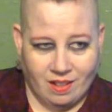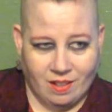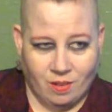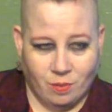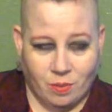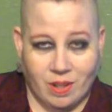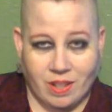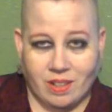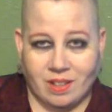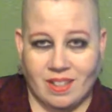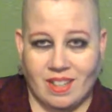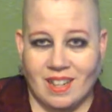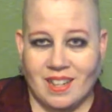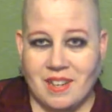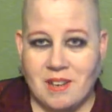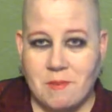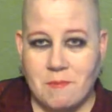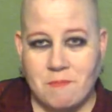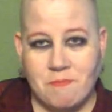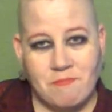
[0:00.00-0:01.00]
Well,
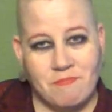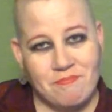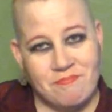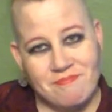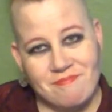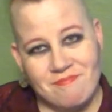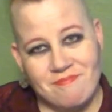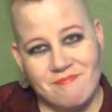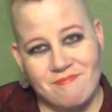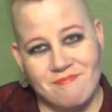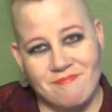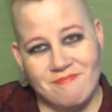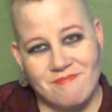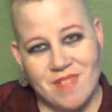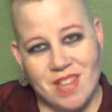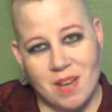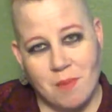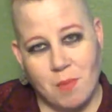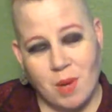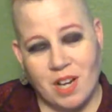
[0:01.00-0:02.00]

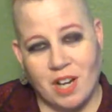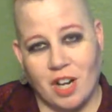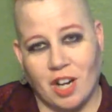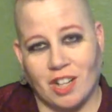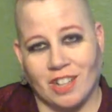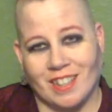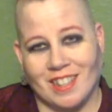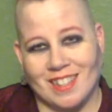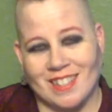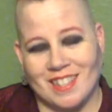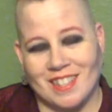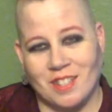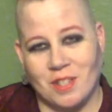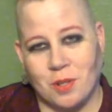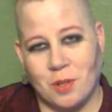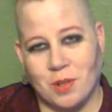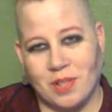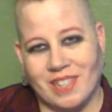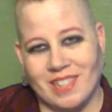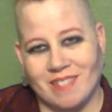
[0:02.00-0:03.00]
my car got
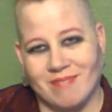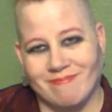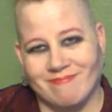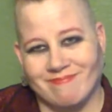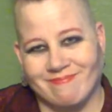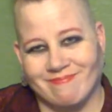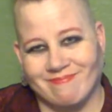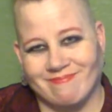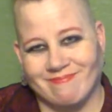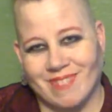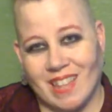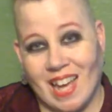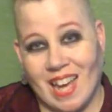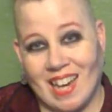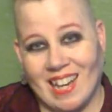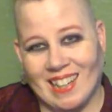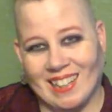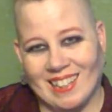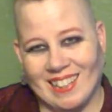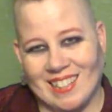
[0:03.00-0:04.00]
stolen that
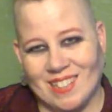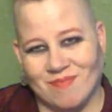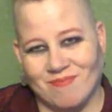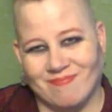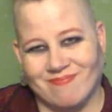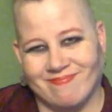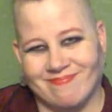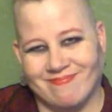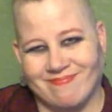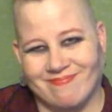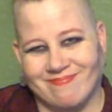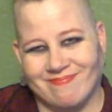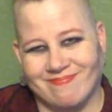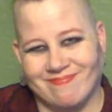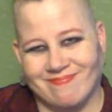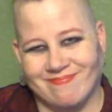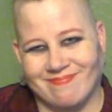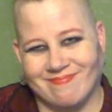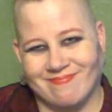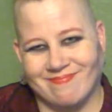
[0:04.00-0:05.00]
night.
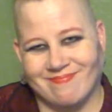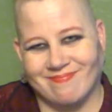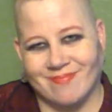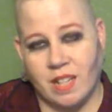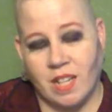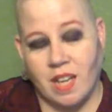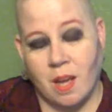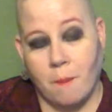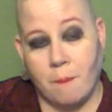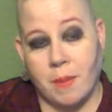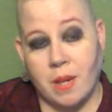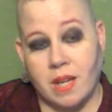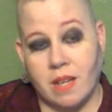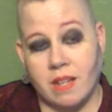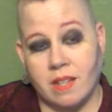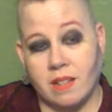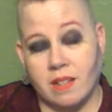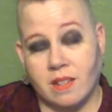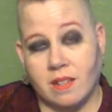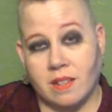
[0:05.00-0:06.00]

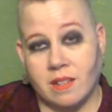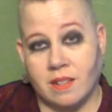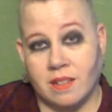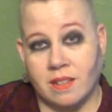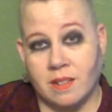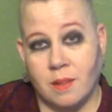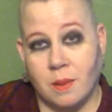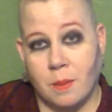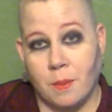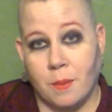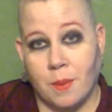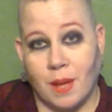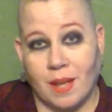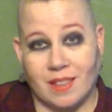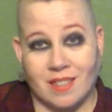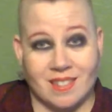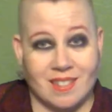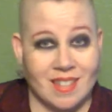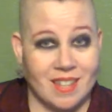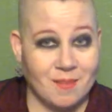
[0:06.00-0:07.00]
But at
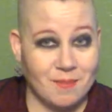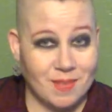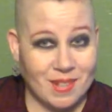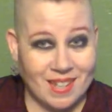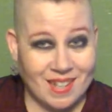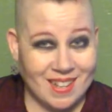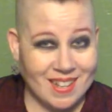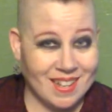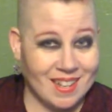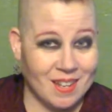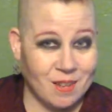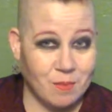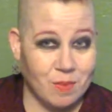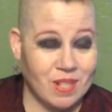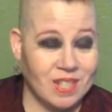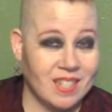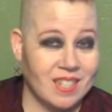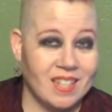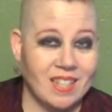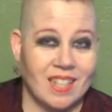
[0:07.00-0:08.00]
the same time, we
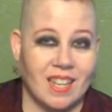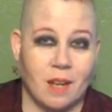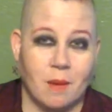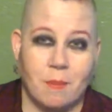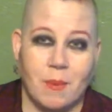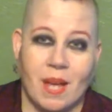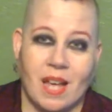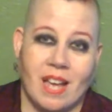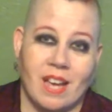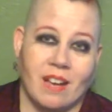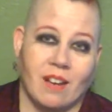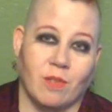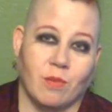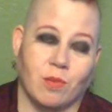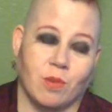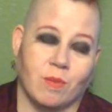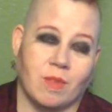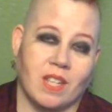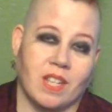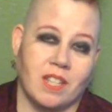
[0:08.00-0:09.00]
didn't get a payout
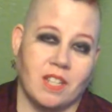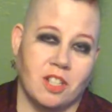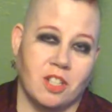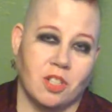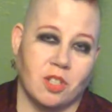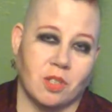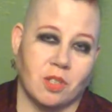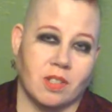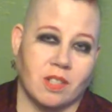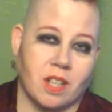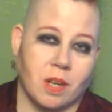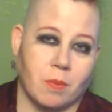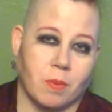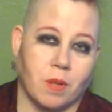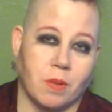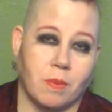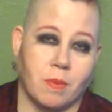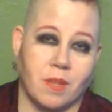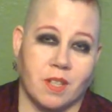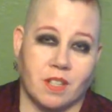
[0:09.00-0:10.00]
from the insurance company
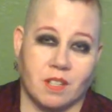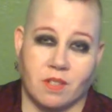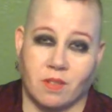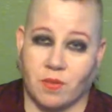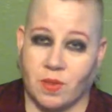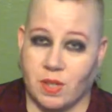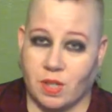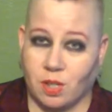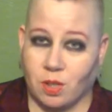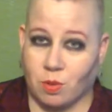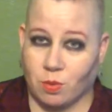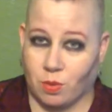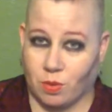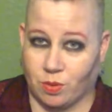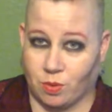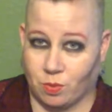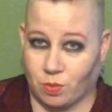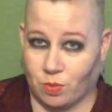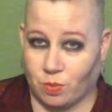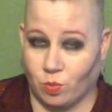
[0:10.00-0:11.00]
because the vehicle
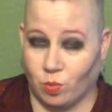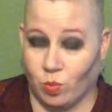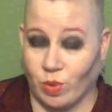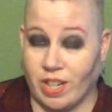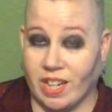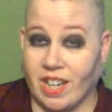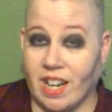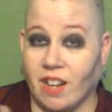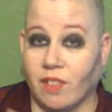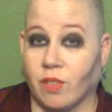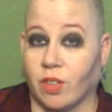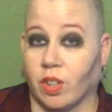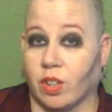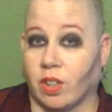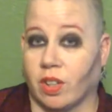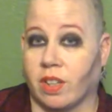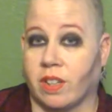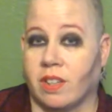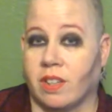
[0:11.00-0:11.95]
was recovered